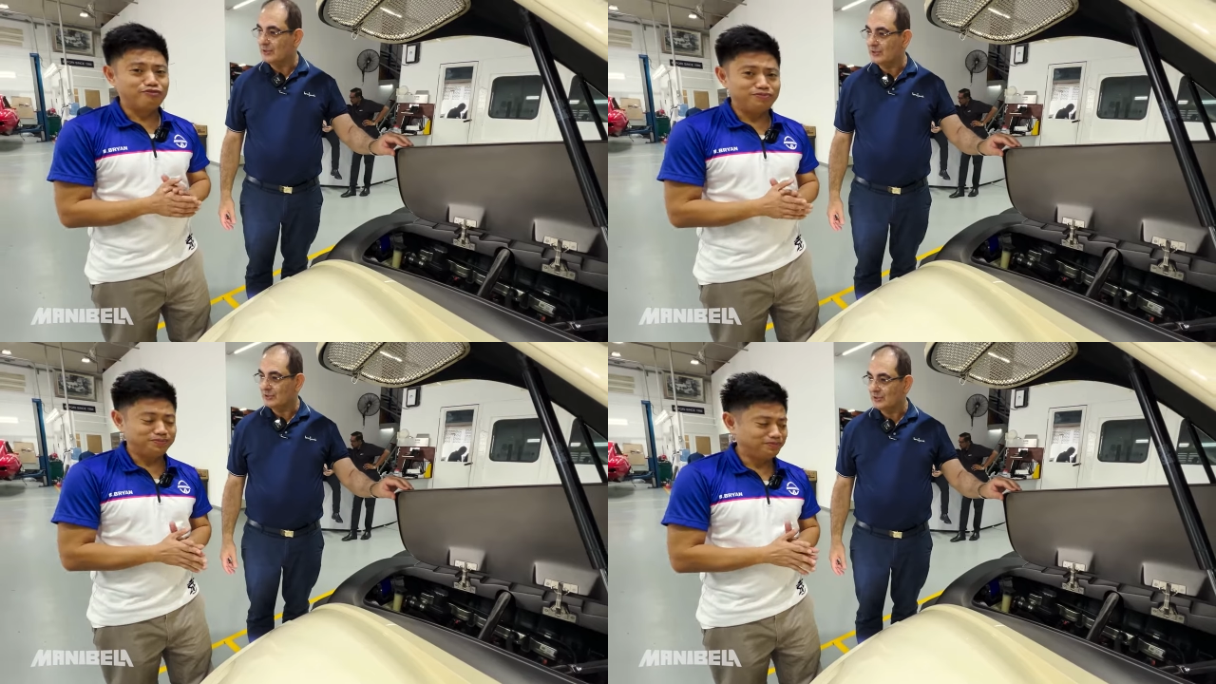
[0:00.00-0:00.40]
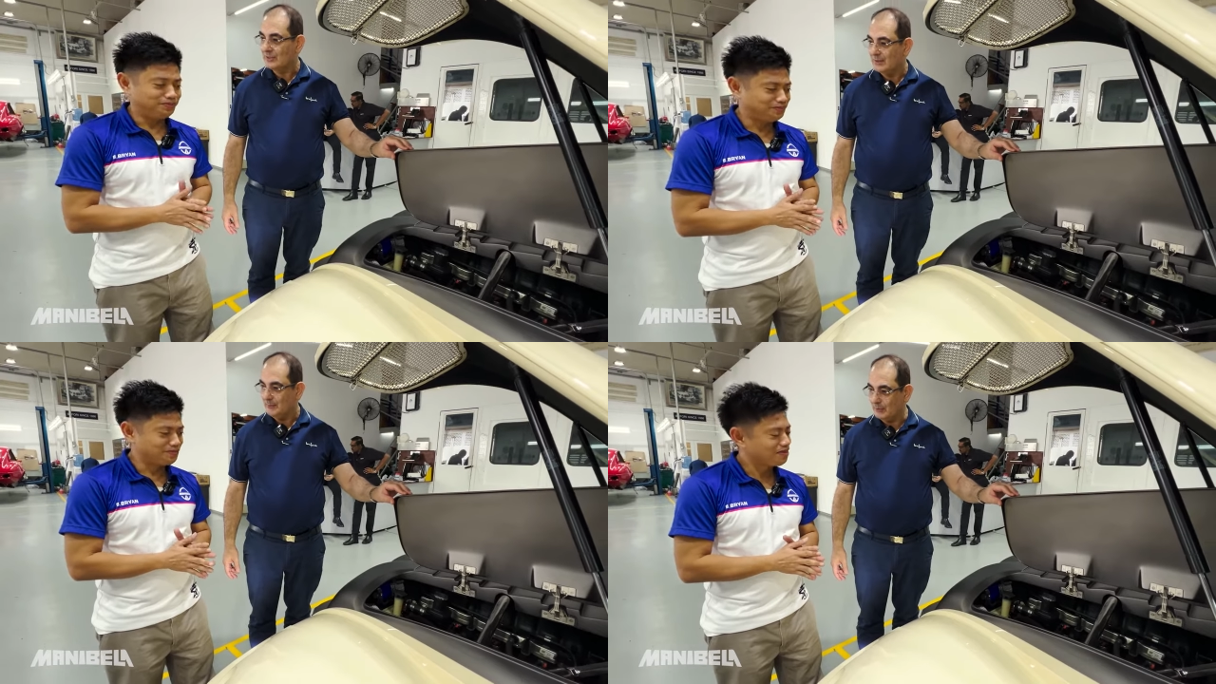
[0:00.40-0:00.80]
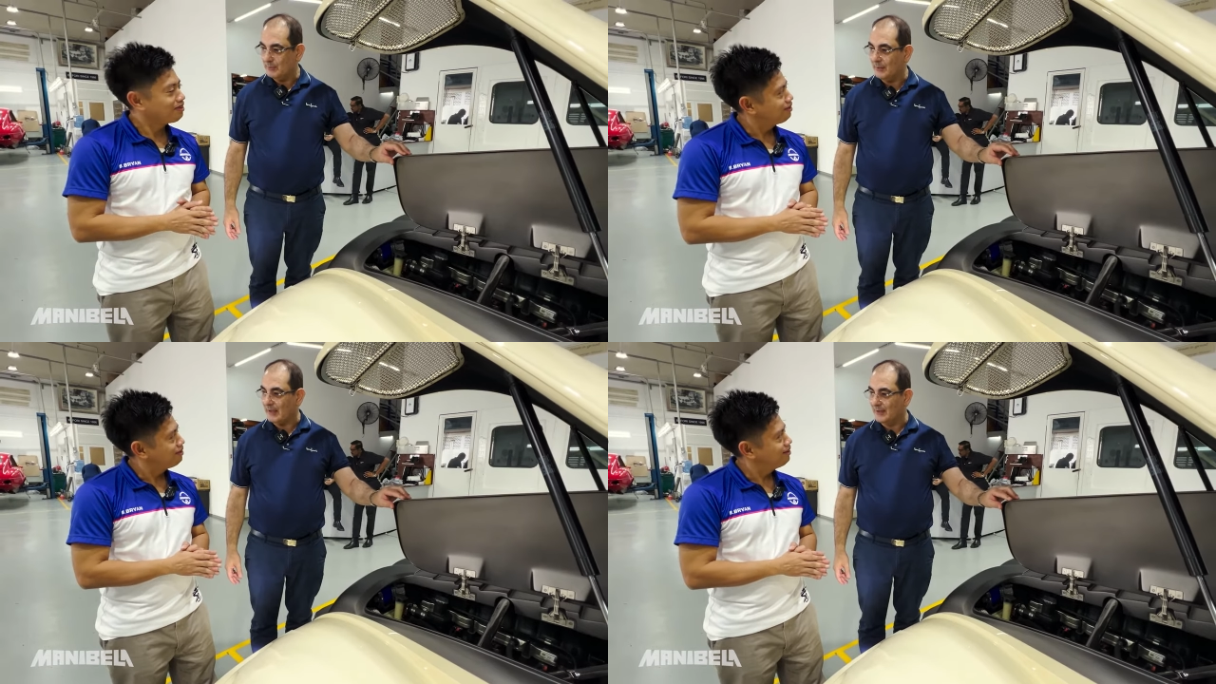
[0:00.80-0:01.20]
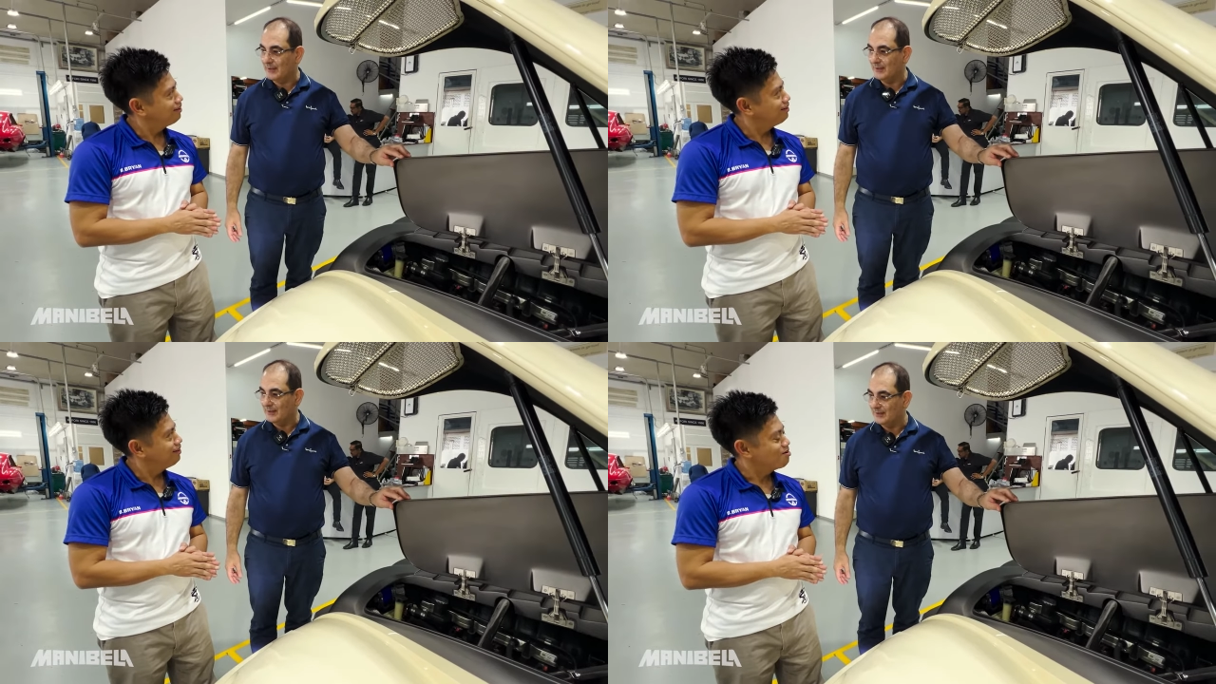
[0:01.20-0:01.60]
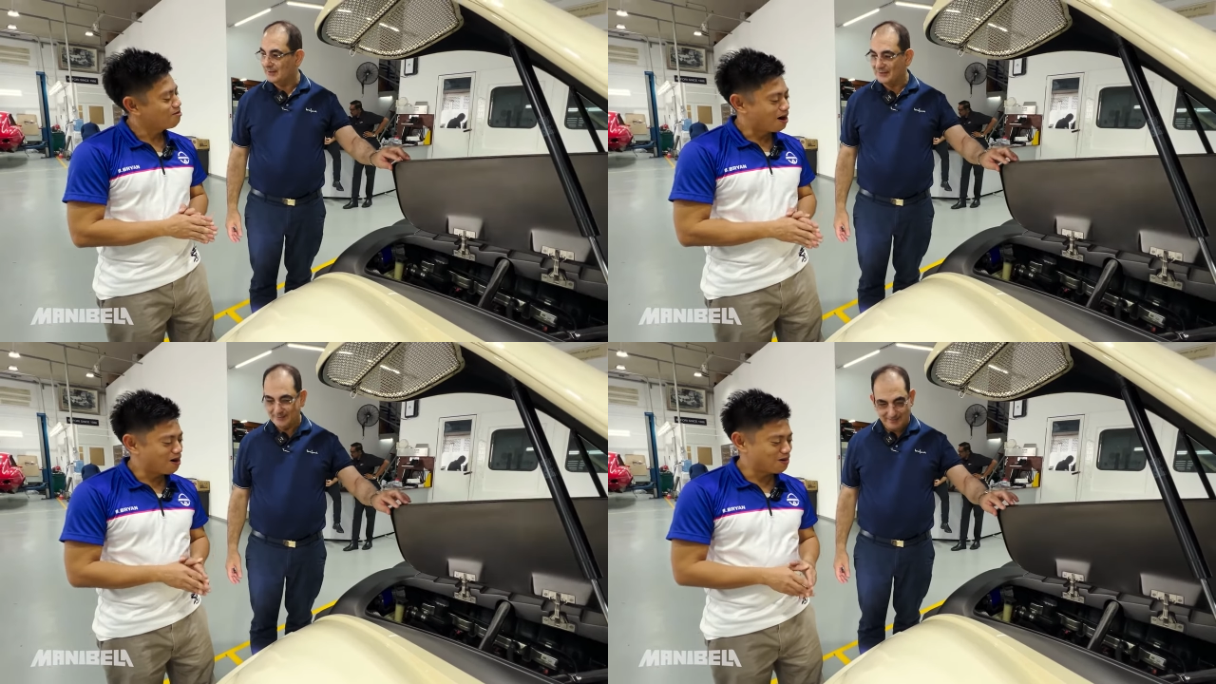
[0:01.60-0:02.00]
Speaker 1: Wash, put back.
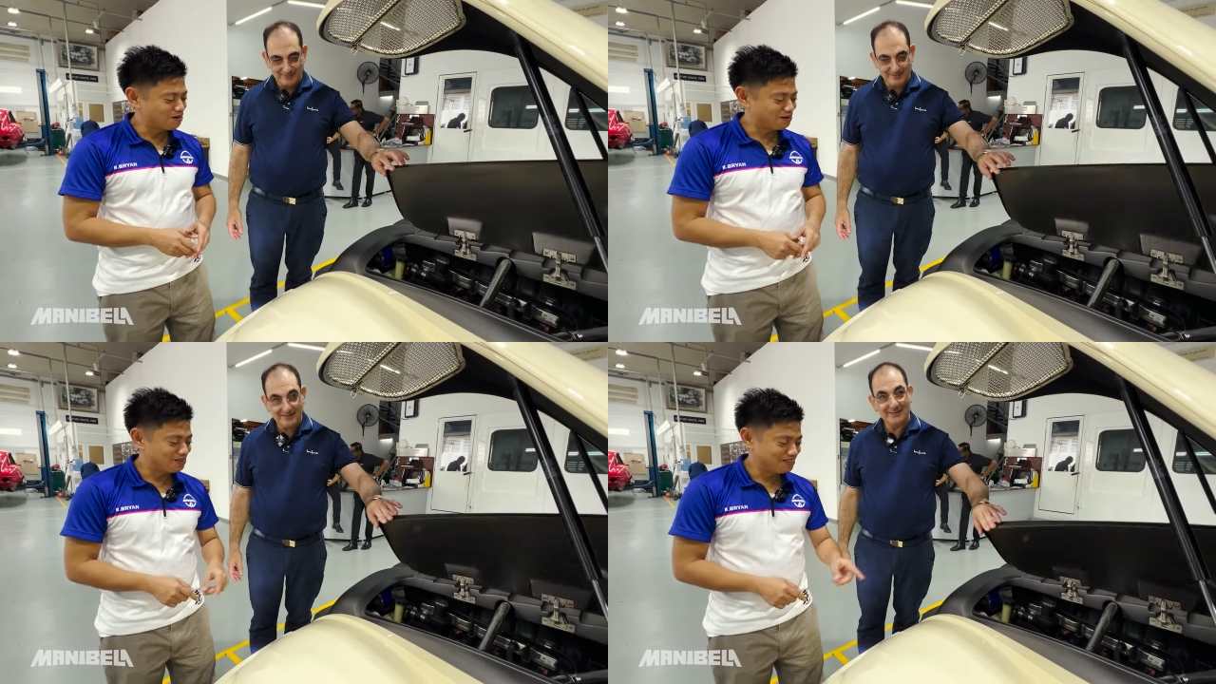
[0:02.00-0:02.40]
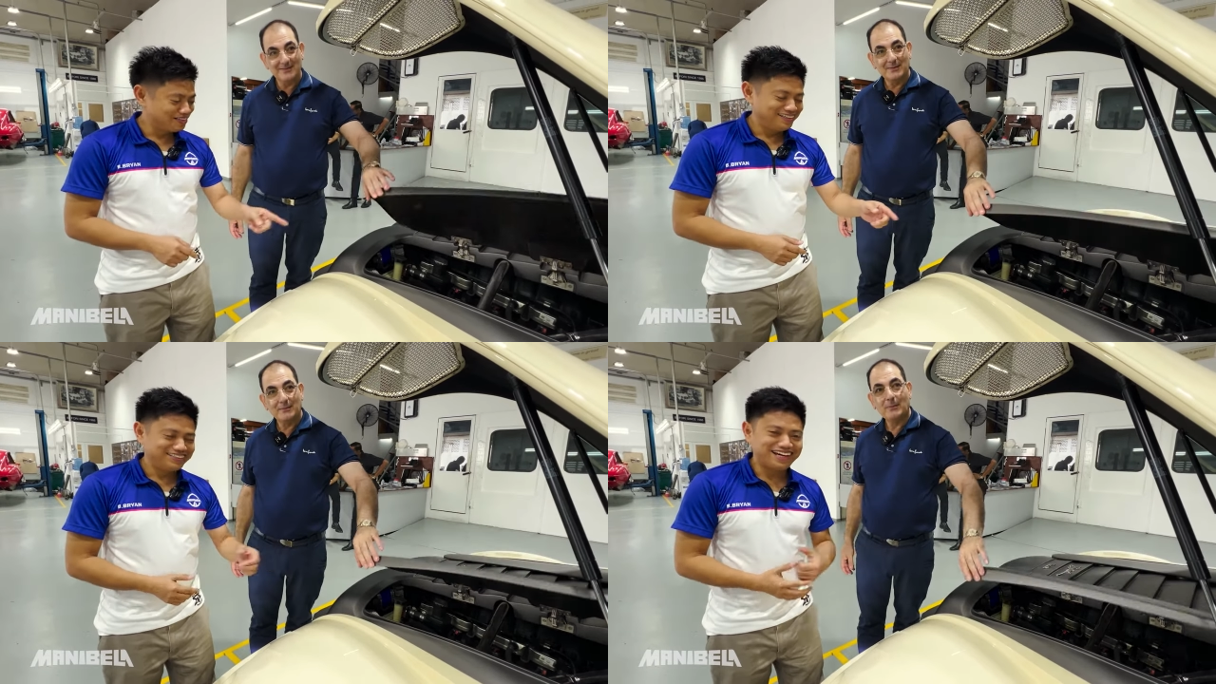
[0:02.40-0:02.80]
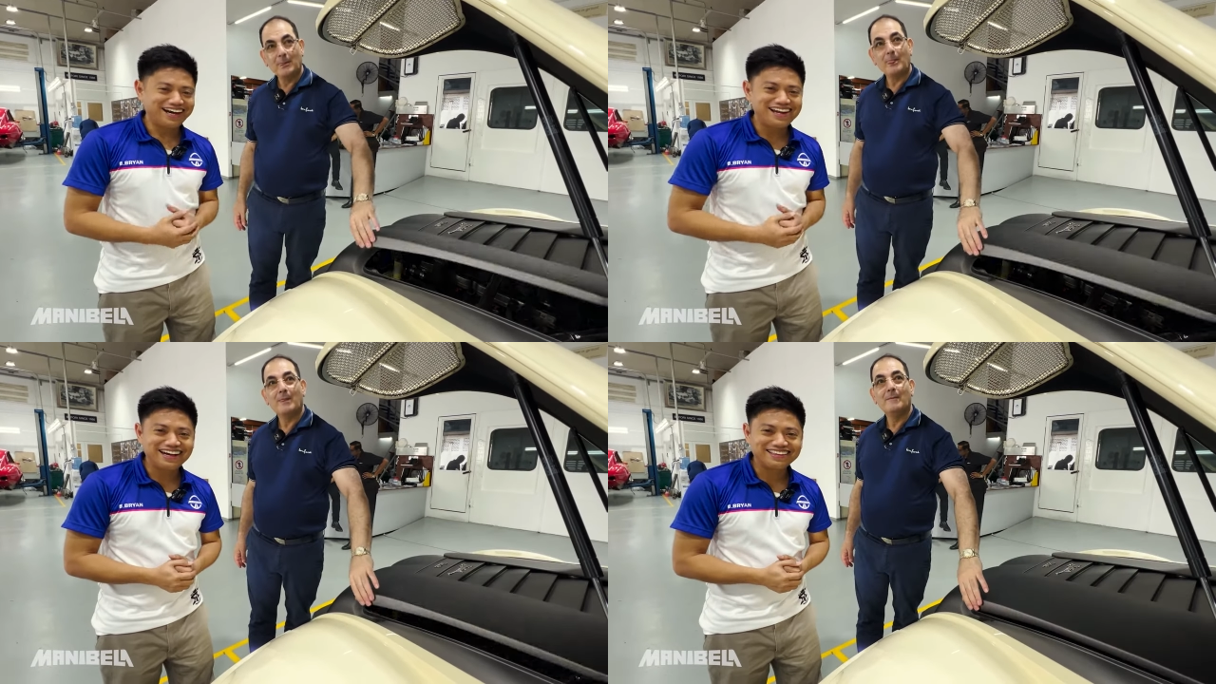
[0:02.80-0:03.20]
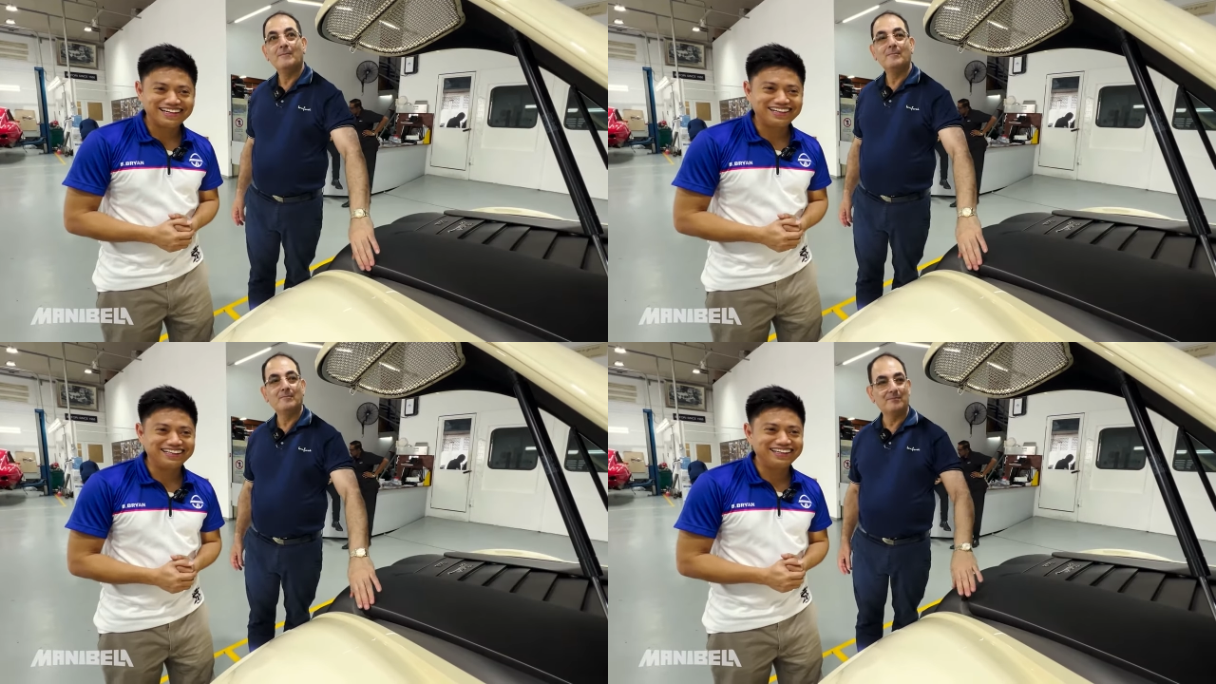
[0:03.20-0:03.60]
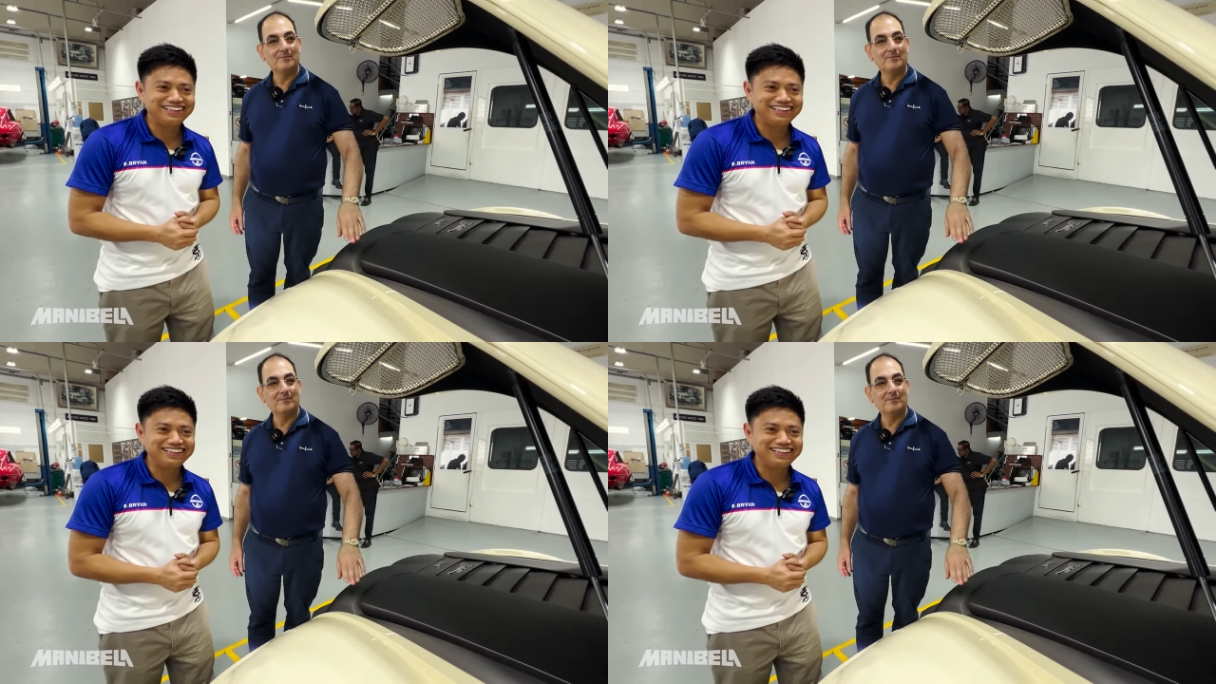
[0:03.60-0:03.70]
Wow. Saka nakita ng